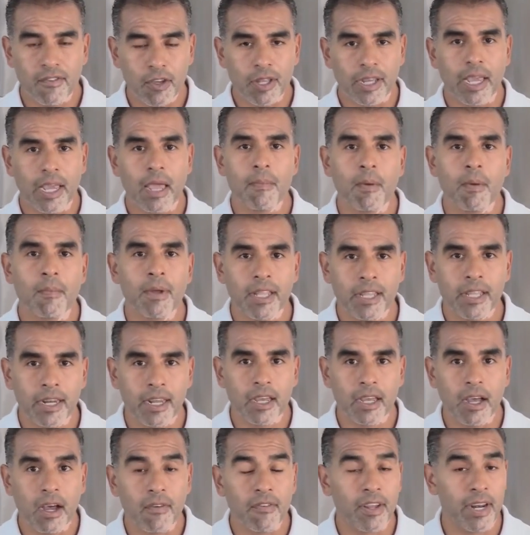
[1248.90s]
give you the
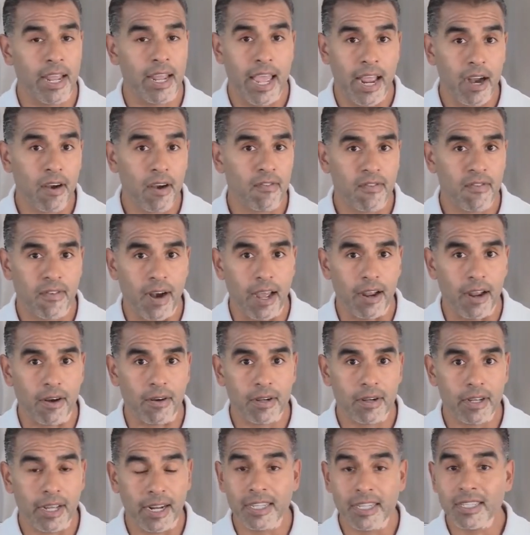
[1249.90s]
capability of an air
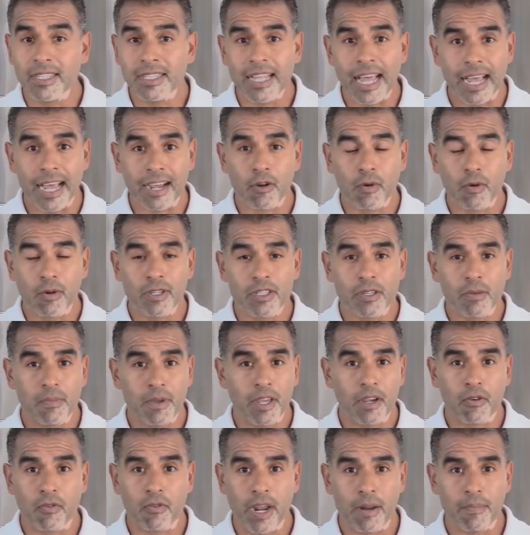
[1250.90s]
fryer. And isn't that going to
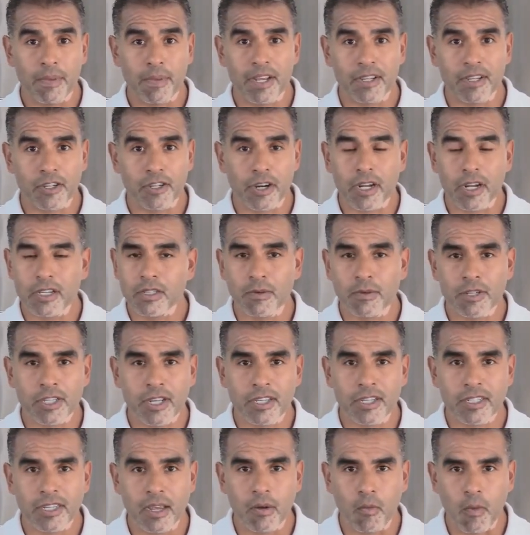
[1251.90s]
be great? Because your customer
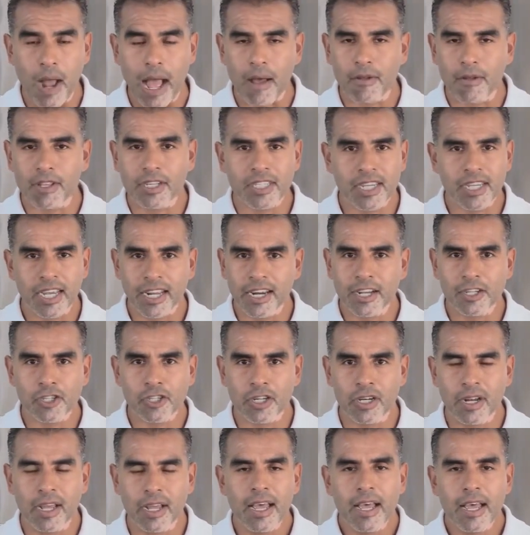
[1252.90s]
is going to say, wow, this
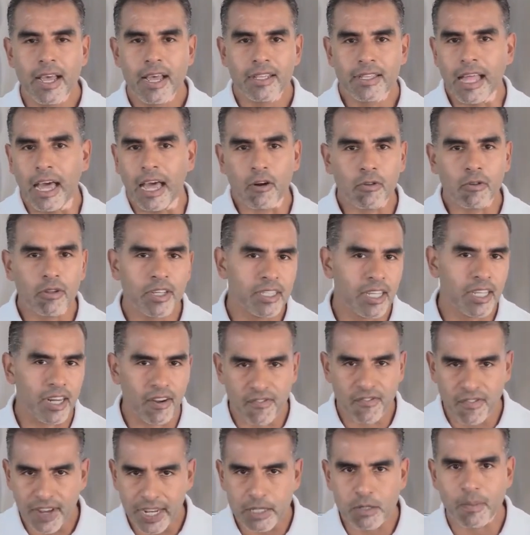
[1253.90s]
technician, not only
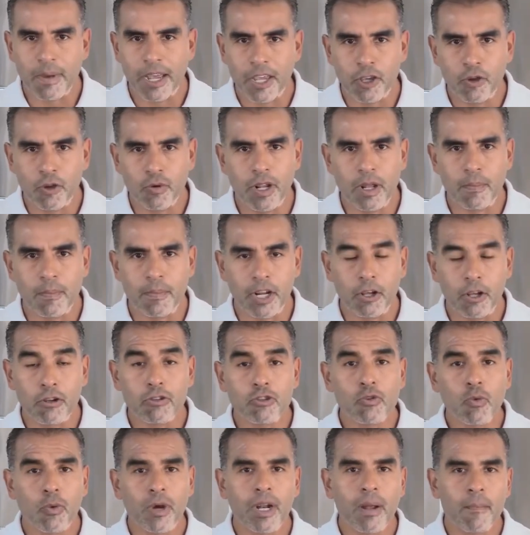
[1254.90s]
did he fix my unit, but he
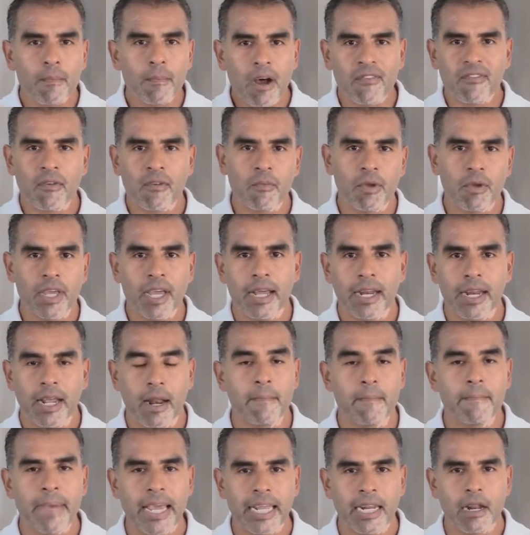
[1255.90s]
also went above and beyond
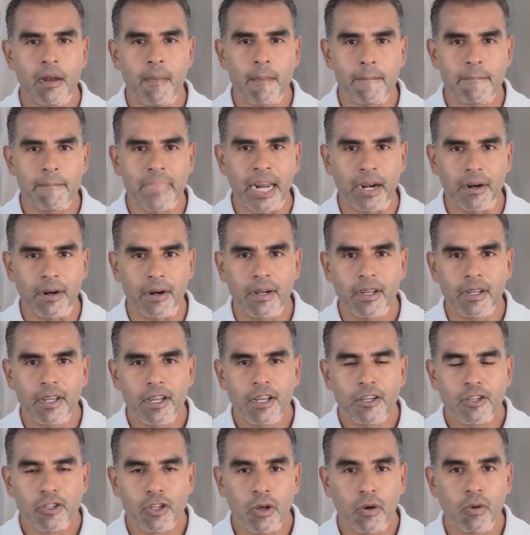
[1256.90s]
and made it better.
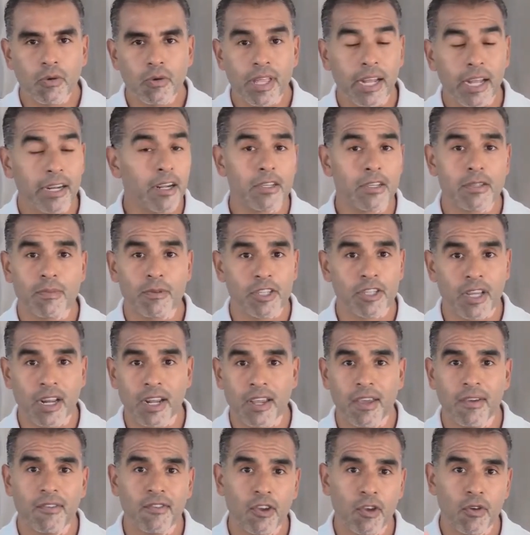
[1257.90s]
So that customer is
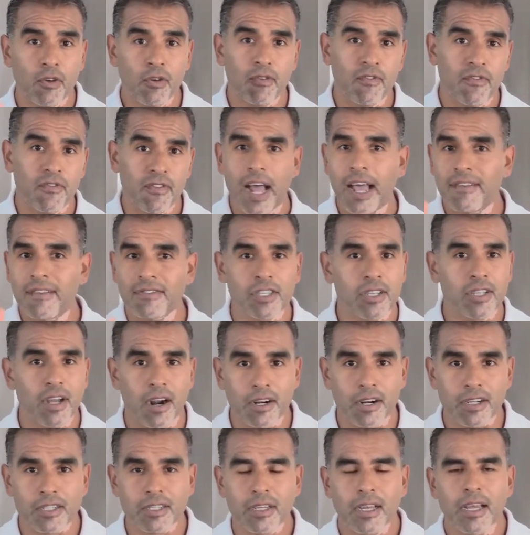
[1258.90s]
going to give you 5
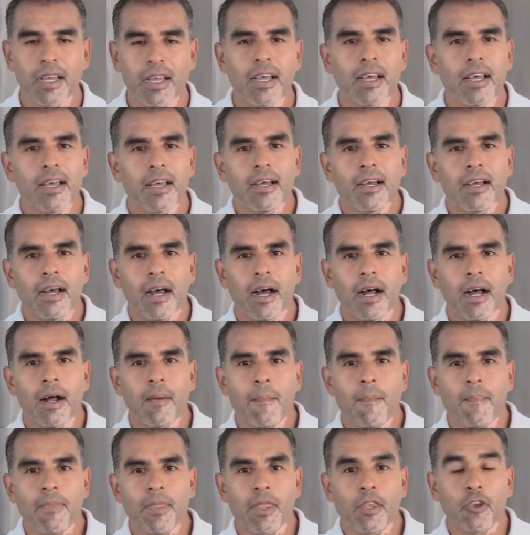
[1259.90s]
stars.
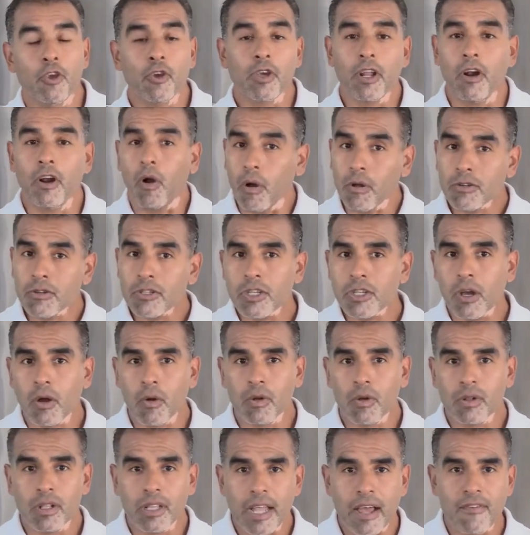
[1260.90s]
You can
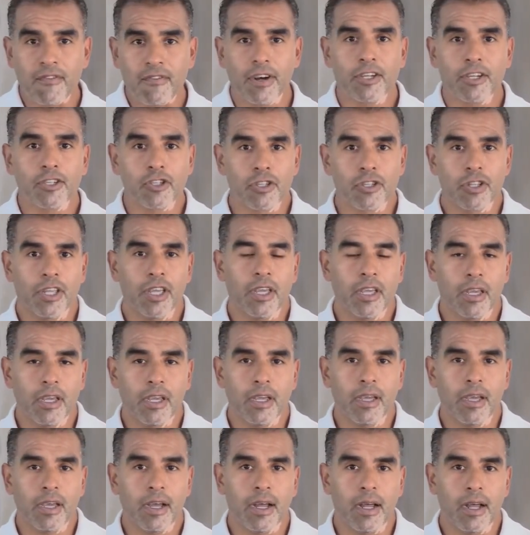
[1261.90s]
also leverage
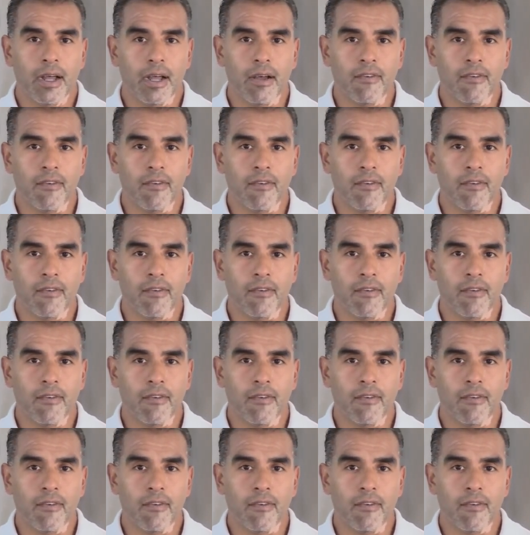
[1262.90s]
the